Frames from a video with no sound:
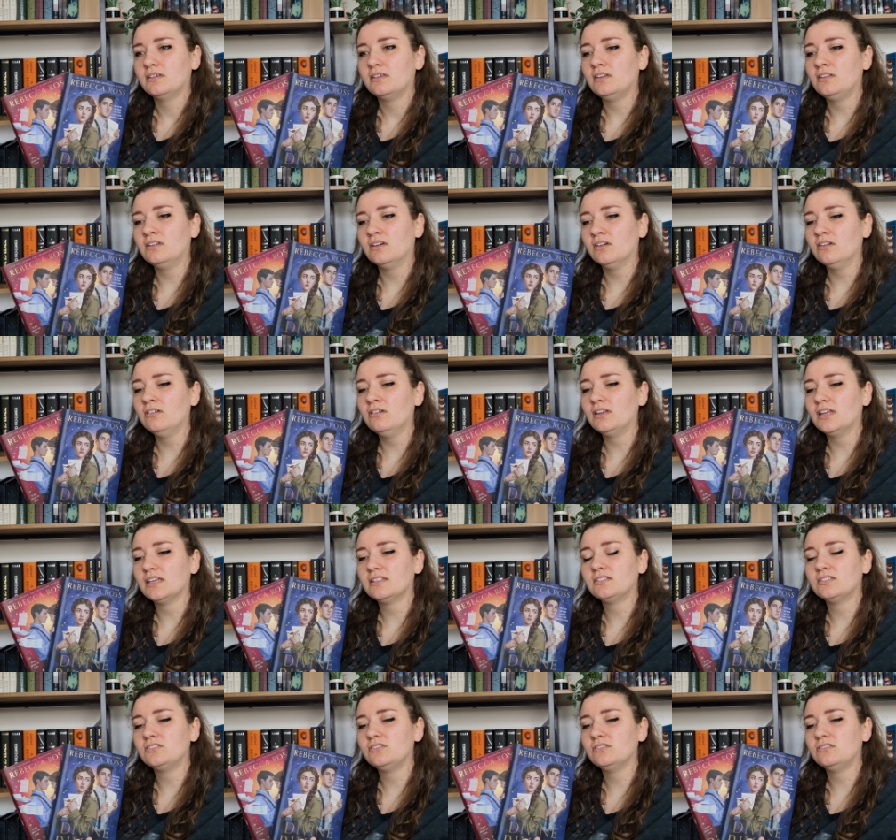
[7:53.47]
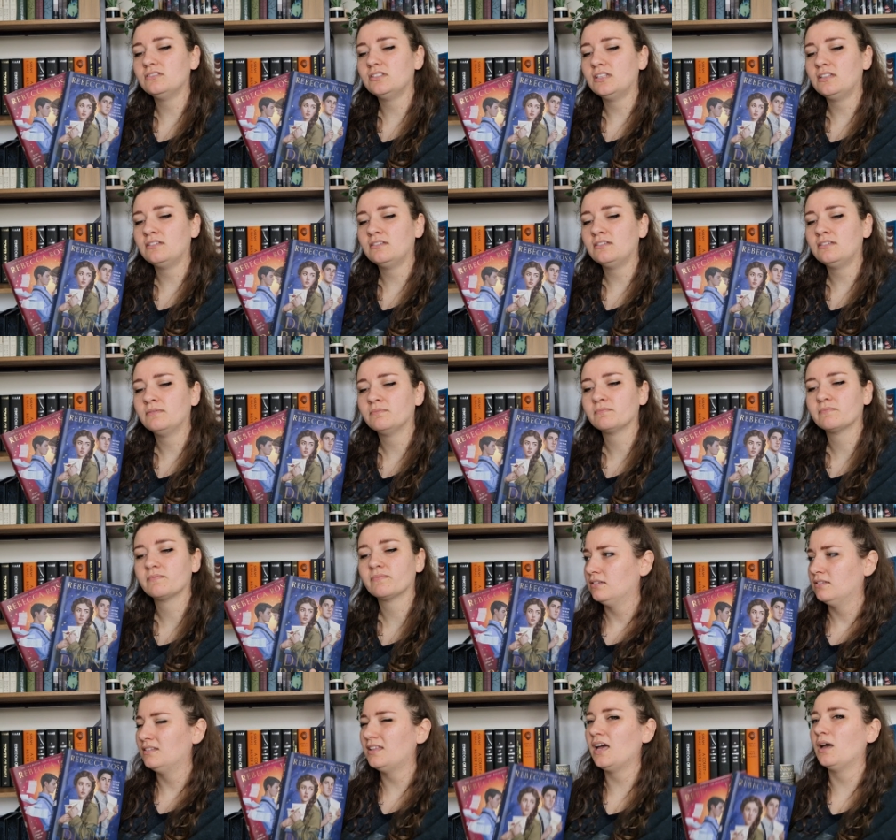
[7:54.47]
You know, like they do it in
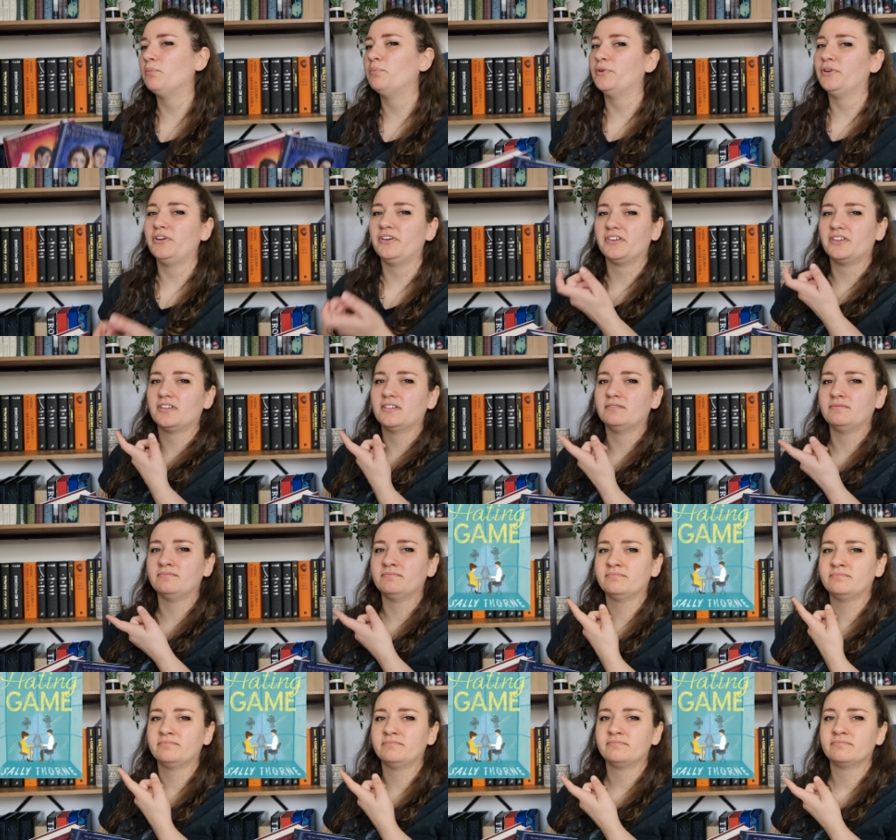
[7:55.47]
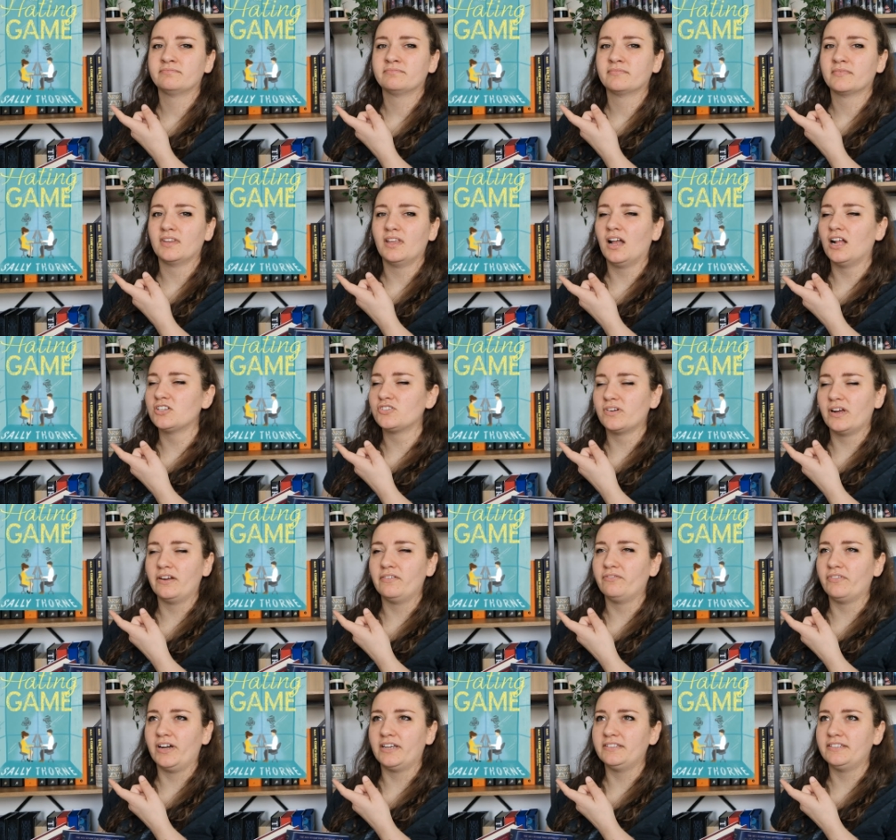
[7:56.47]
that book. I'll try
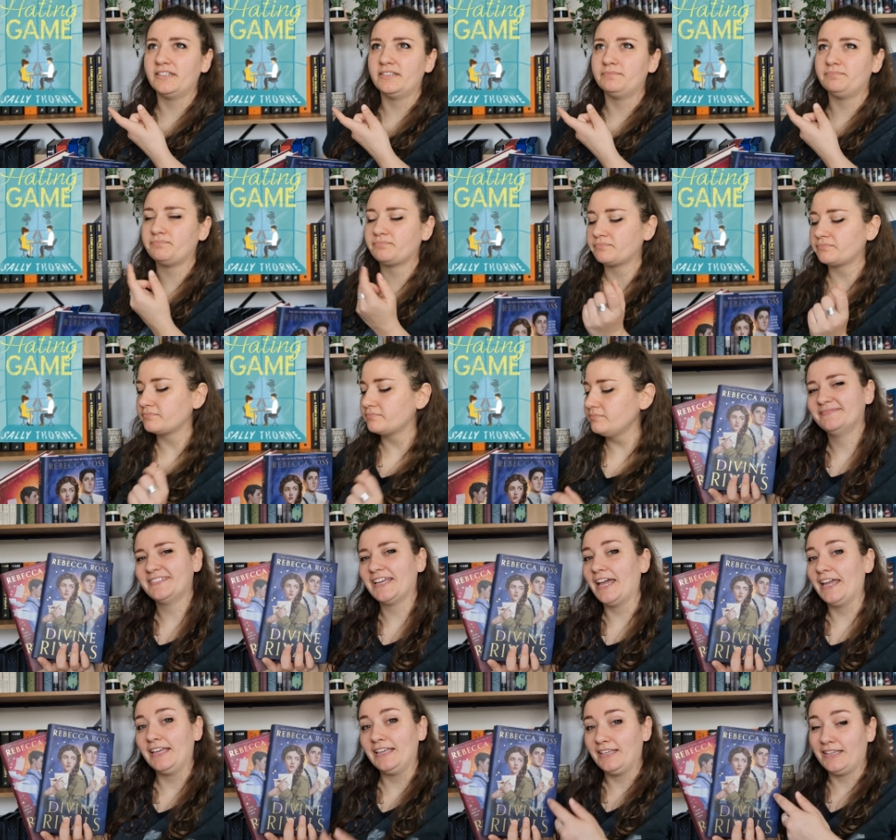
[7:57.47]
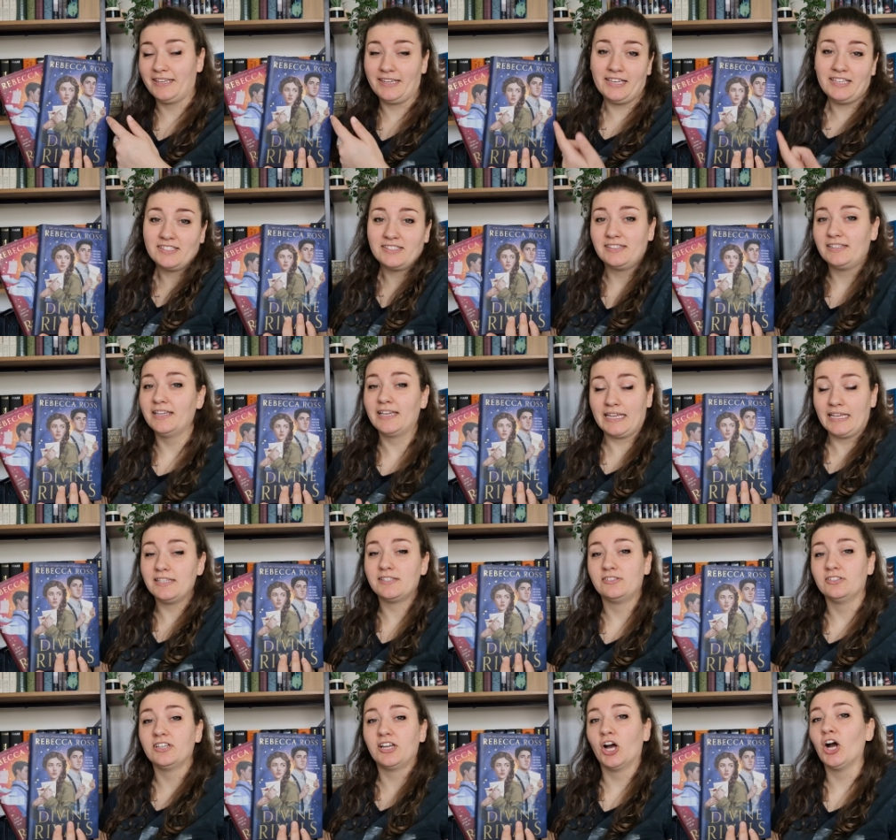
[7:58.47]
and find it. That he's
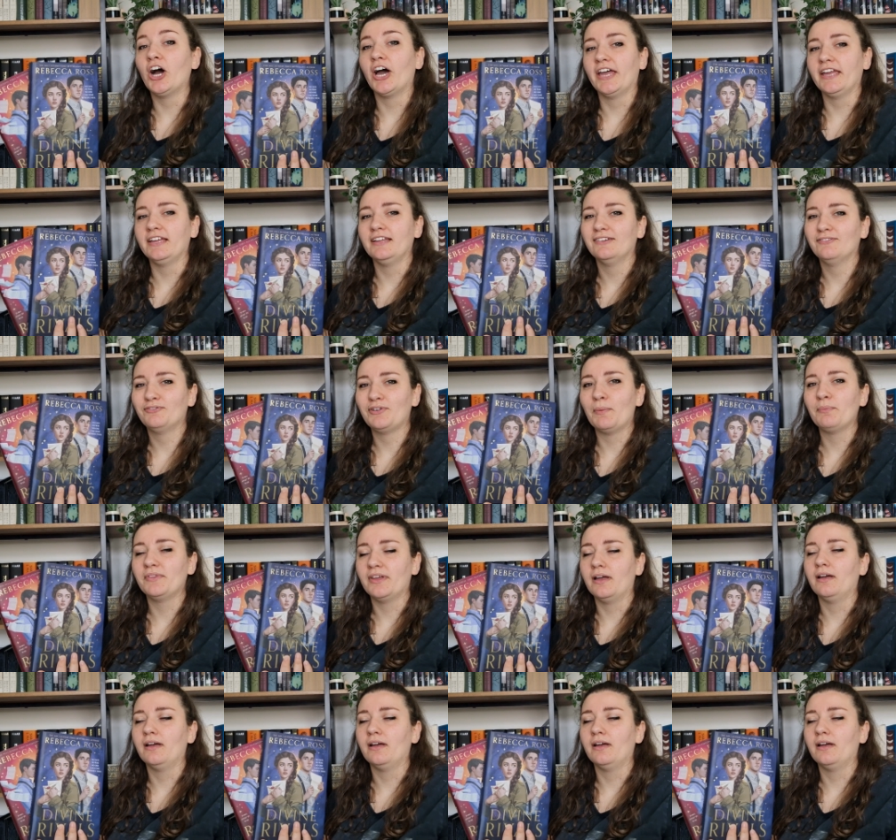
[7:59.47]
he's the guy from